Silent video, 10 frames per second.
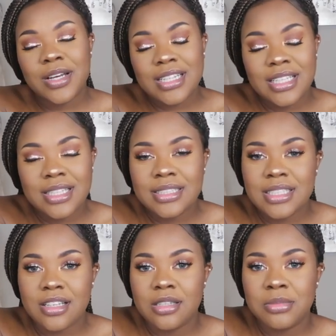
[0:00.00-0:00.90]
So I think
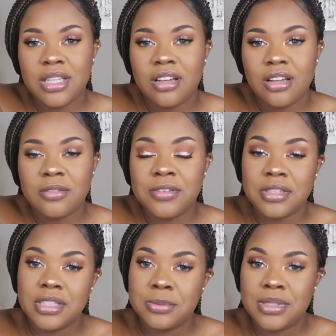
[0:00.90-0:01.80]
that's gonna be all for
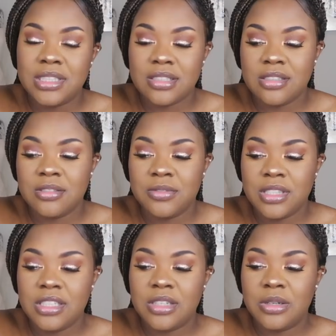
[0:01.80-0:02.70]
this particular
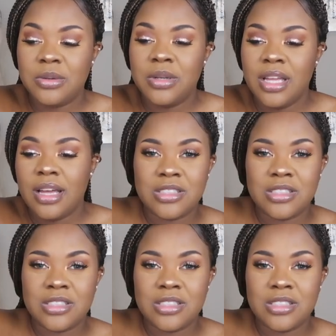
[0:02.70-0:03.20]
video.